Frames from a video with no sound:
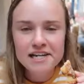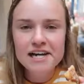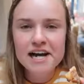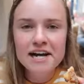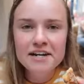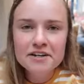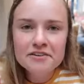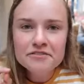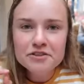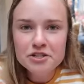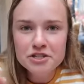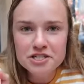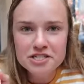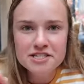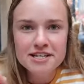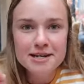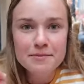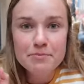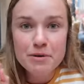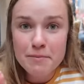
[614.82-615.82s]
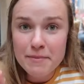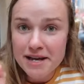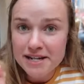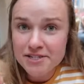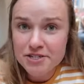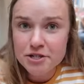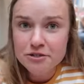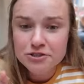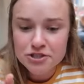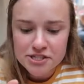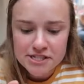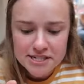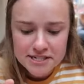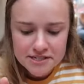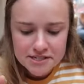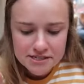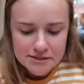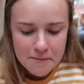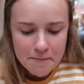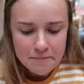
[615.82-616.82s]
It kind of looked like pimento
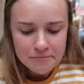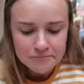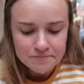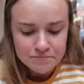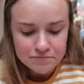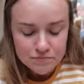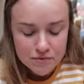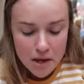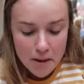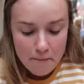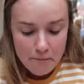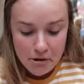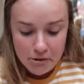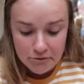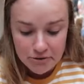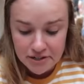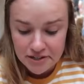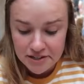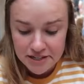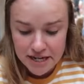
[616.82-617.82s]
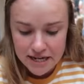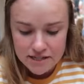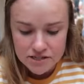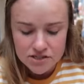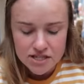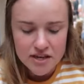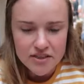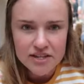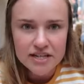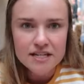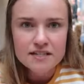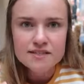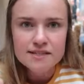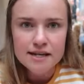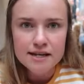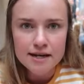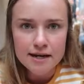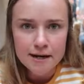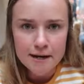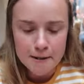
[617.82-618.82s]
cheese, but really, I think it's
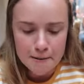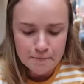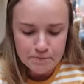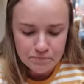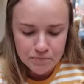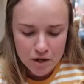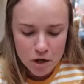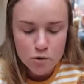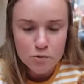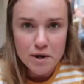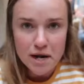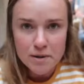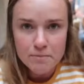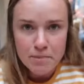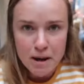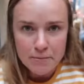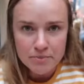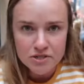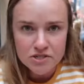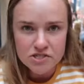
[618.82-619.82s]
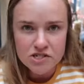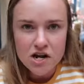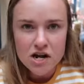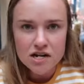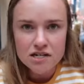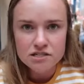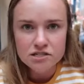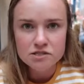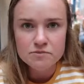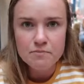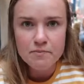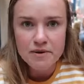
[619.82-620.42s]
like a red pepper sauce